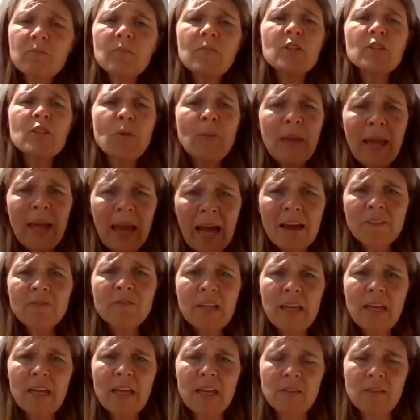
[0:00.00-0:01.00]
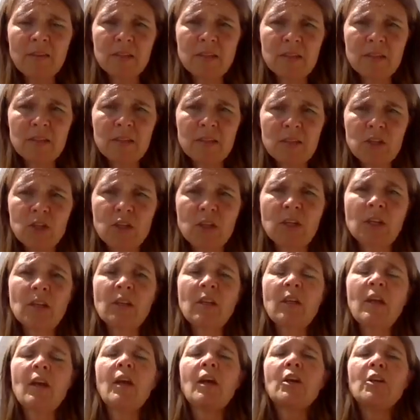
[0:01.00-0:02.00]
So we have taken the
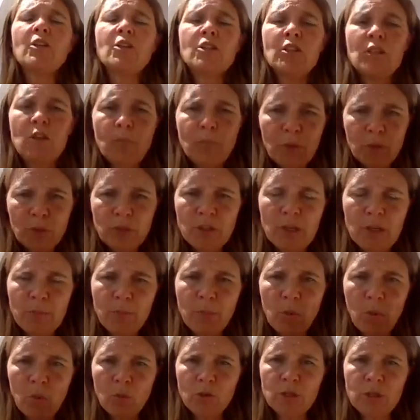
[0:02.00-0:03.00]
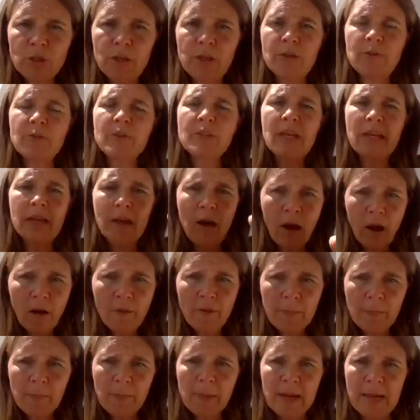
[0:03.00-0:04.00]
decision to put in portaloos. They
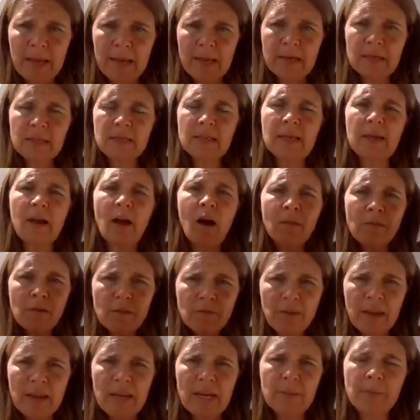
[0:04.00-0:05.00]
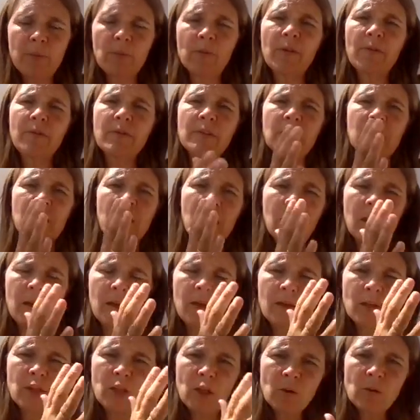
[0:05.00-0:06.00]
are in place, they are available. There is
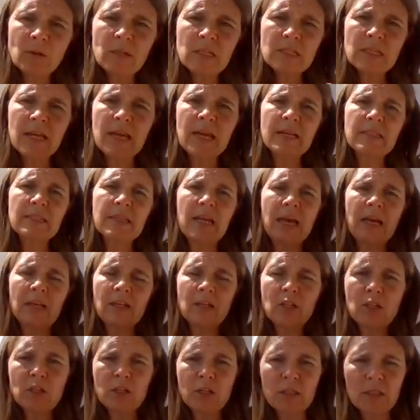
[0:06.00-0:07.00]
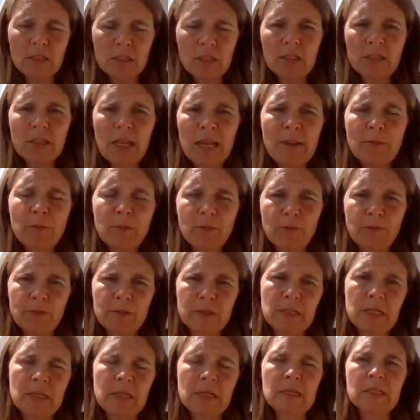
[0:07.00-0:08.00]
a unisex and a disabled
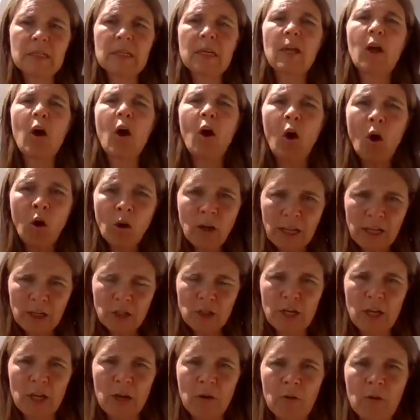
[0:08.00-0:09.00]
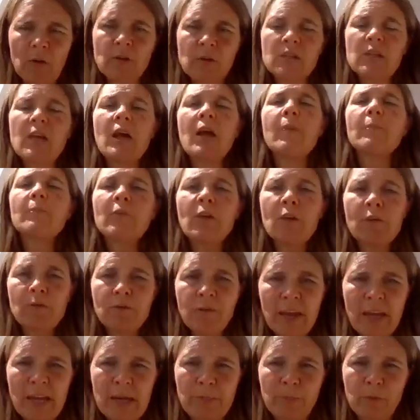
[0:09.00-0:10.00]
facility on Ashley Cross
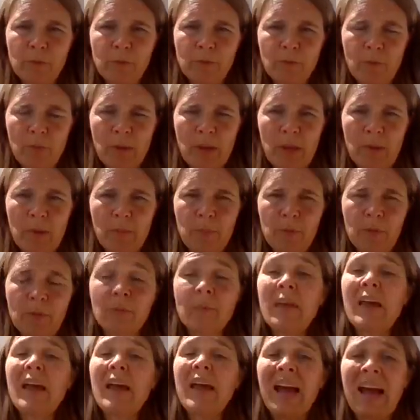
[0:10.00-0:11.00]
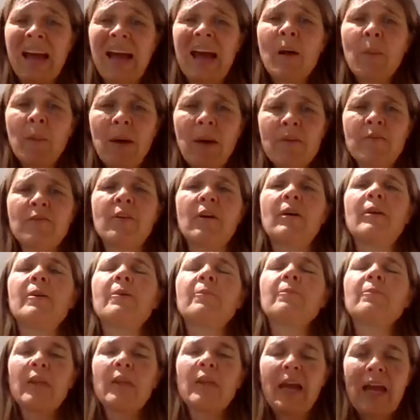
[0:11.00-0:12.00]
available for people. However,
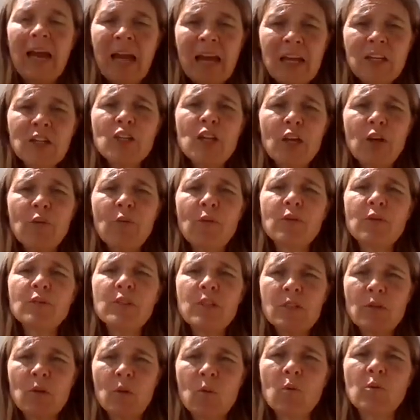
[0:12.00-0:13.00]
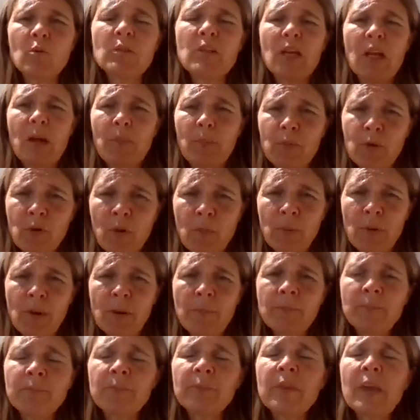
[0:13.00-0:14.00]
Ashley Cross is causing a
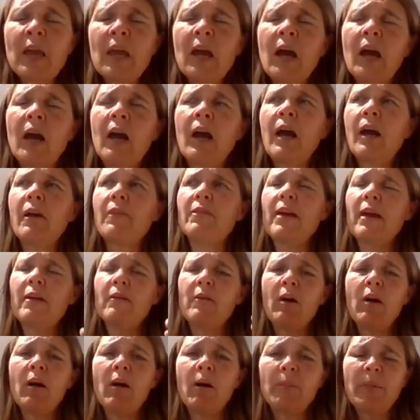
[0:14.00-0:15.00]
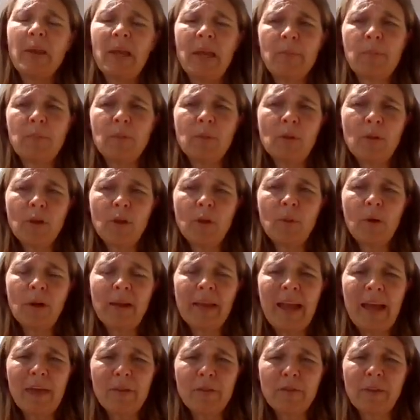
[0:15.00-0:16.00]
problem. There are people who are
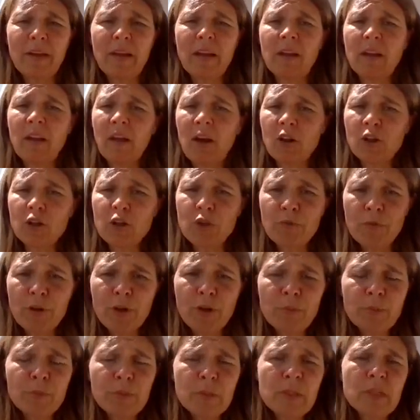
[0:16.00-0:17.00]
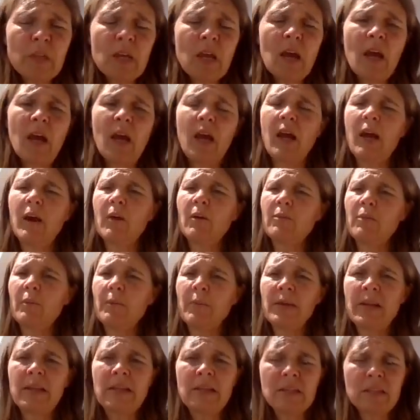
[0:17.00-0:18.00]
gathering in large groups. The
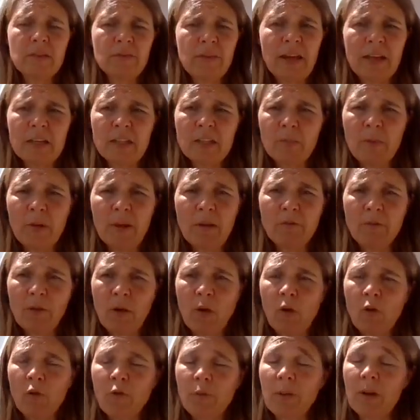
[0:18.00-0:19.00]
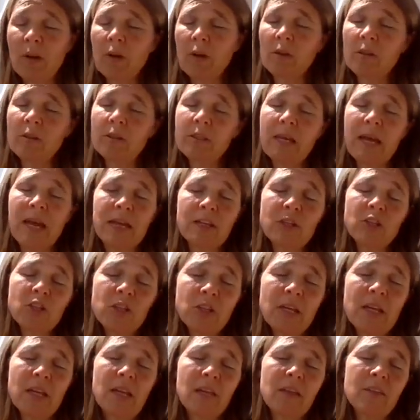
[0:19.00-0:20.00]
police have had to be involved because
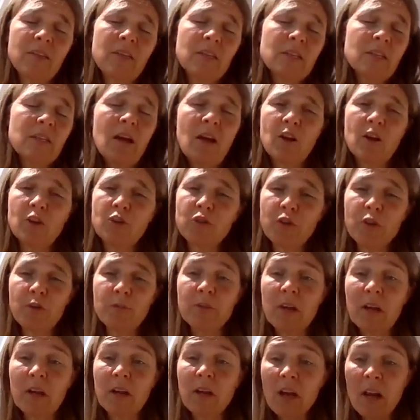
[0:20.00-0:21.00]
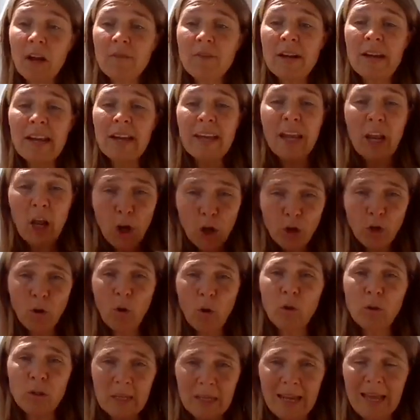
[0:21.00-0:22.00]
actually these large groups are currently
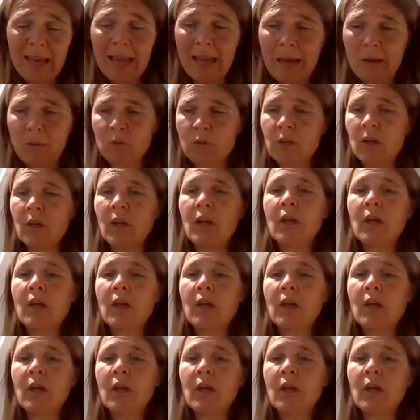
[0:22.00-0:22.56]
not allowed.